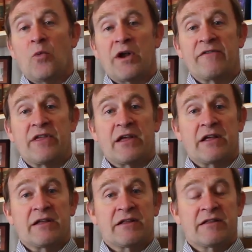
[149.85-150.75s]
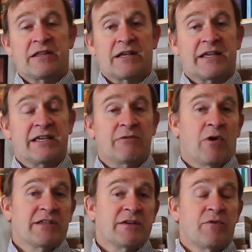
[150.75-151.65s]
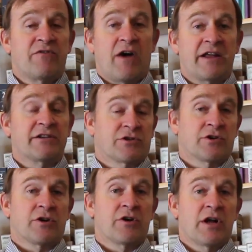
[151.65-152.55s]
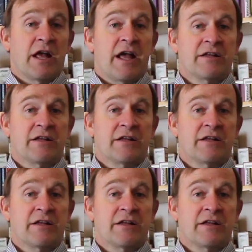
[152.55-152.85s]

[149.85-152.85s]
One of the key ones that we find is sugar.